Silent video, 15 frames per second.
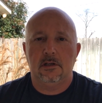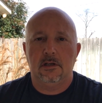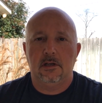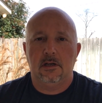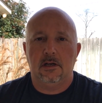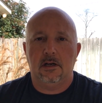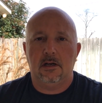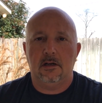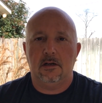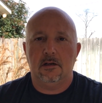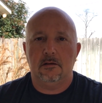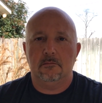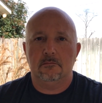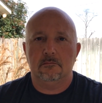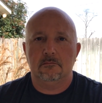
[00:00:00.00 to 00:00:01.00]

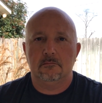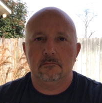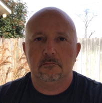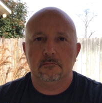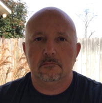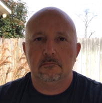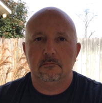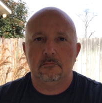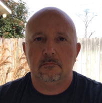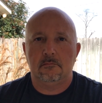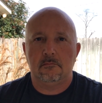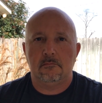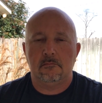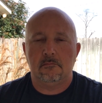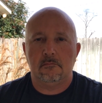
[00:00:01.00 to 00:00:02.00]

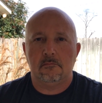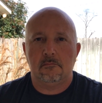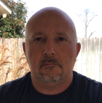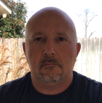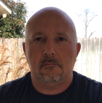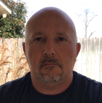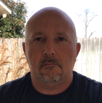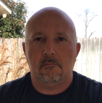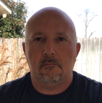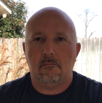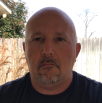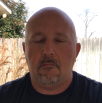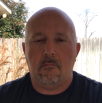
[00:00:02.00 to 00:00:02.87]
Nobody speaks.